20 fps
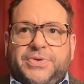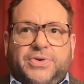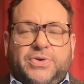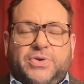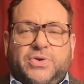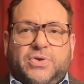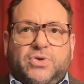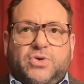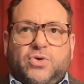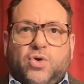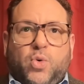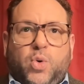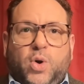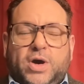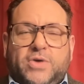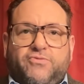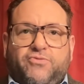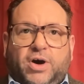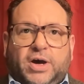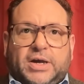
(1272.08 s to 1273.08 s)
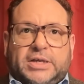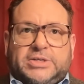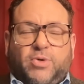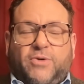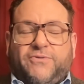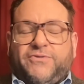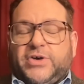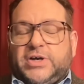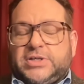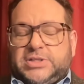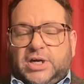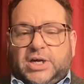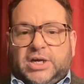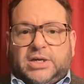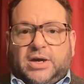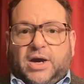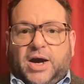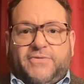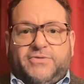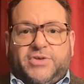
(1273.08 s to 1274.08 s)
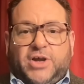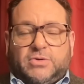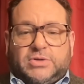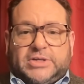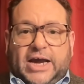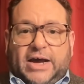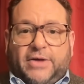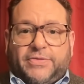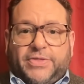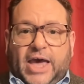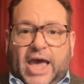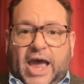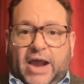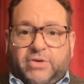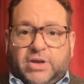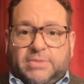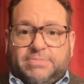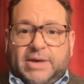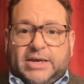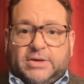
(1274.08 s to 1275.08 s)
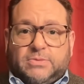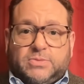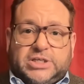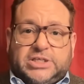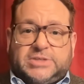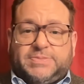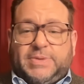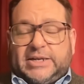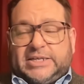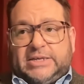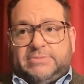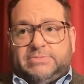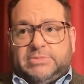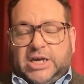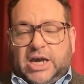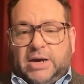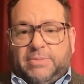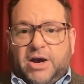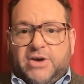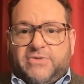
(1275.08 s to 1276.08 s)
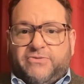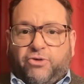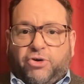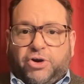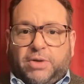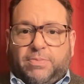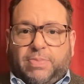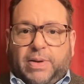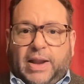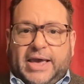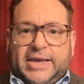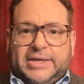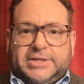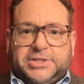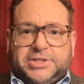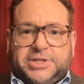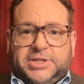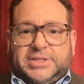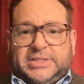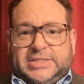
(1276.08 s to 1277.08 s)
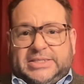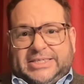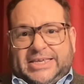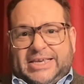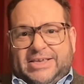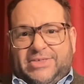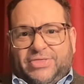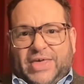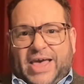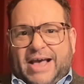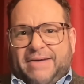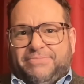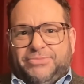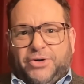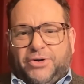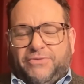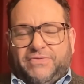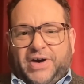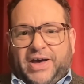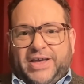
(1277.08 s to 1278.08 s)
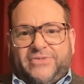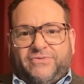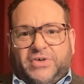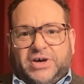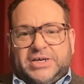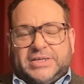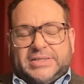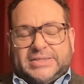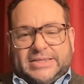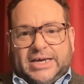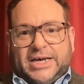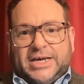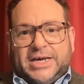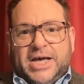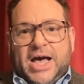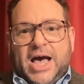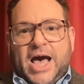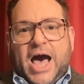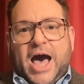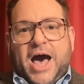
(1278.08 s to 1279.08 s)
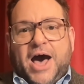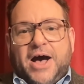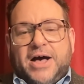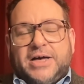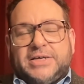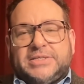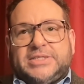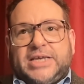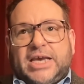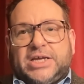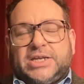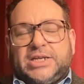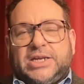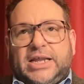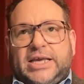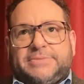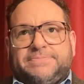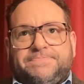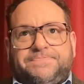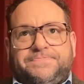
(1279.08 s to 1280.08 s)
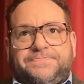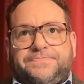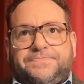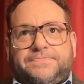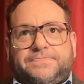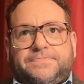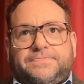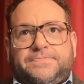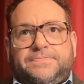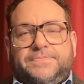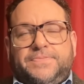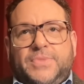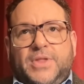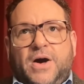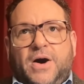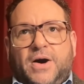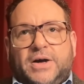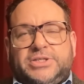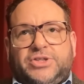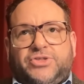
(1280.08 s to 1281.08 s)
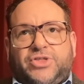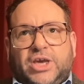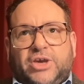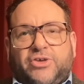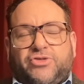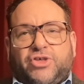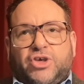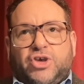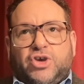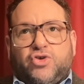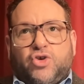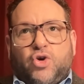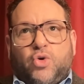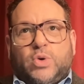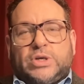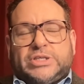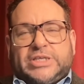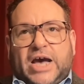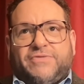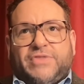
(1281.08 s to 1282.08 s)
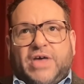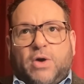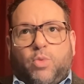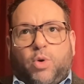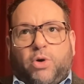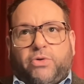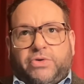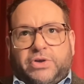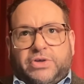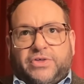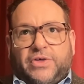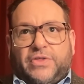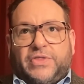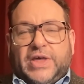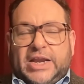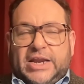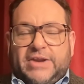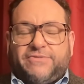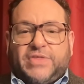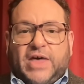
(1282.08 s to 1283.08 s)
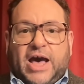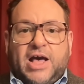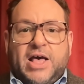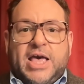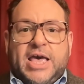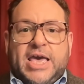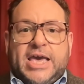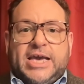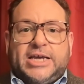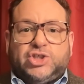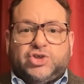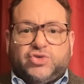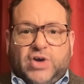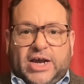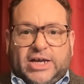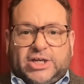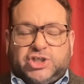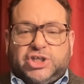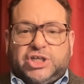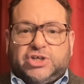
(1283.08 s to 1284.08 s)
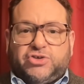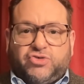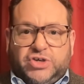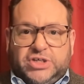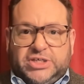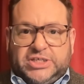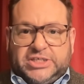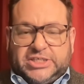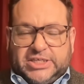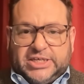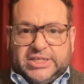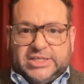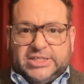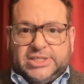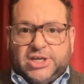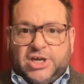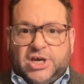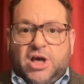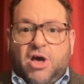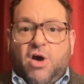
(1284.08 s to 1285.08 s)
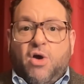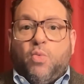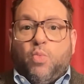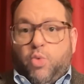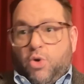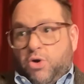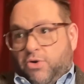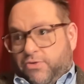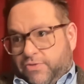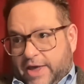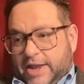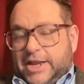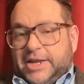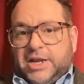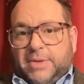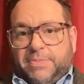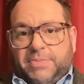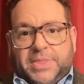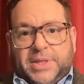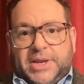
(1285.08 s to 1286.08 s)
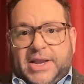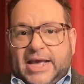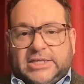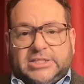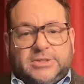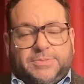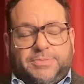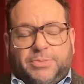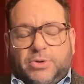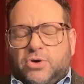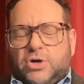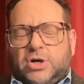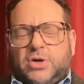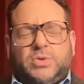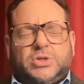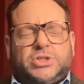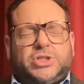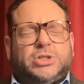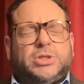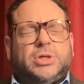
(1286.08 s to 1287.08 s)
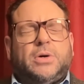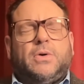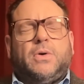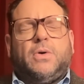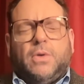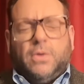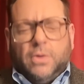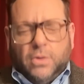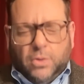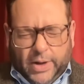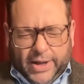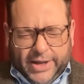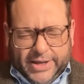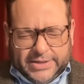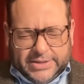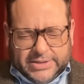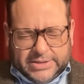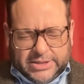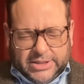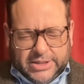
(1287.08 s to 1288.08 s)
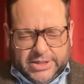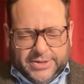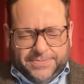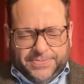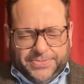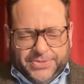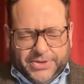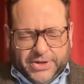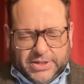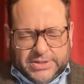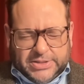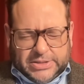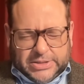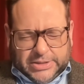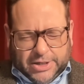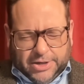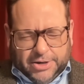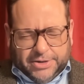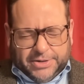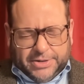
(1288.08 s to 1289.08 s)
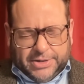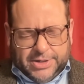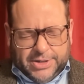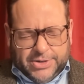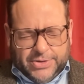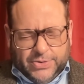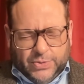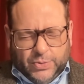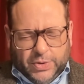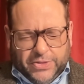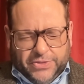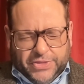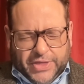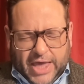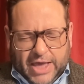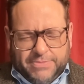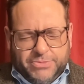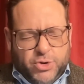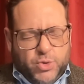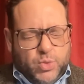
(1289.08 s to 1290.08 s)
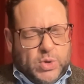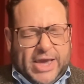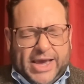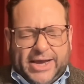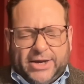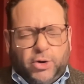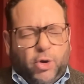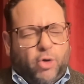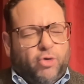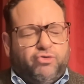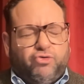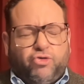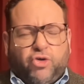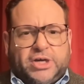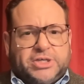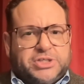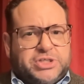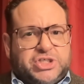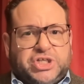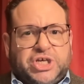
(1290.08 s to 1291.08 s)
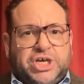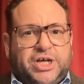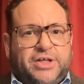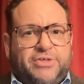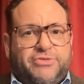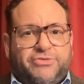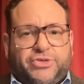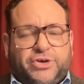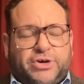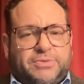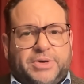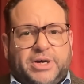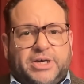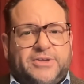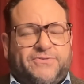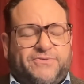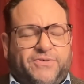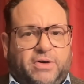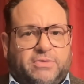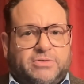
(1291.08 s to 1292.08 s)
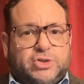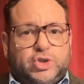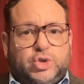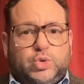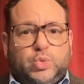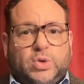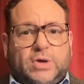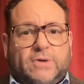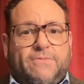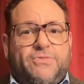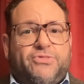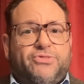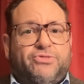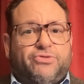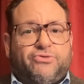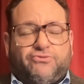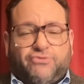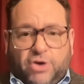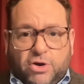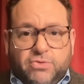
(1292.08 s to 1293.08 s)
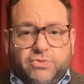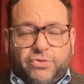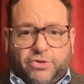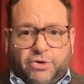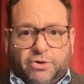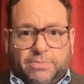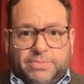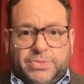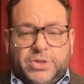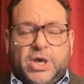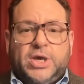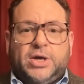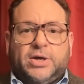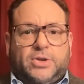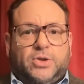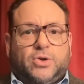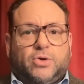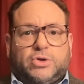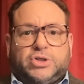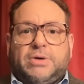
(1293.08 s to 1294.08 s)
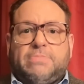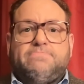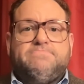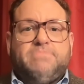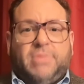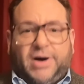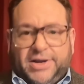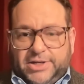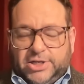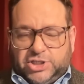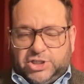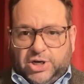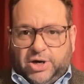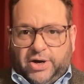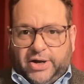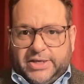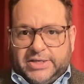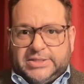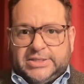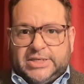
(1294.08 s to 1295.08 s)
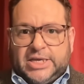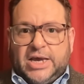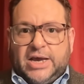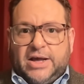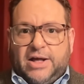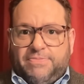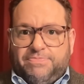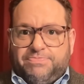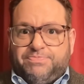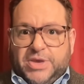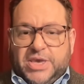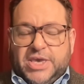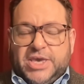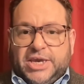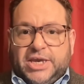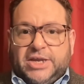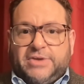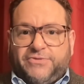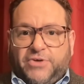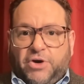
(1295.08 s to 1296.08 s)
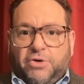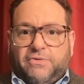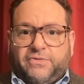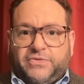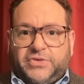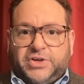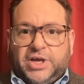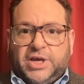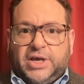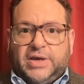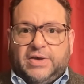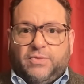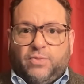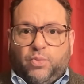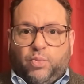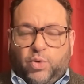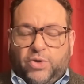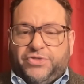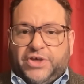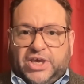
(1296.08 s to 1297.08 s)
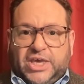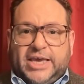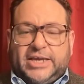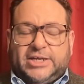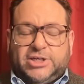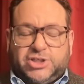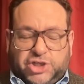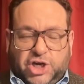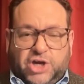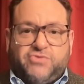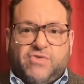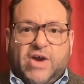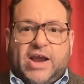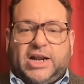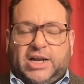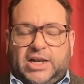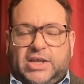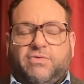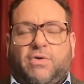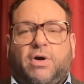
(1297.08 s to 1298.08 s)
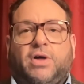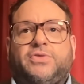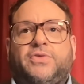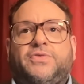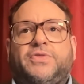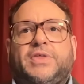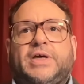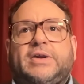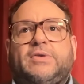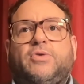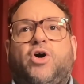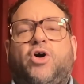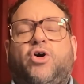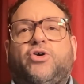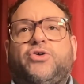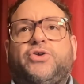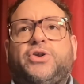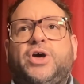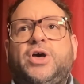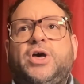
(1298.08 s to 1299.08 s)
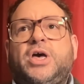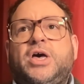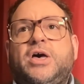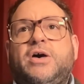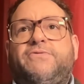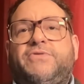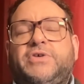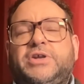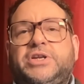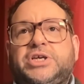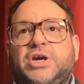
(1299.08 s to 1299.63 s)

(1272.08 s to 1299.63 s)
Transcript: you're quite right. Well, firstly, I have no doubt that Harry and Meghan would expect him to come over on a plane and see them, not vice versa. Secondly, I think that you'd always have that worry that then if that interaction increases, will that end up in the next book, which is always the concern with them. You cannot trust them as far as you can throw them not to monetize being involved with the king directly rather than on a video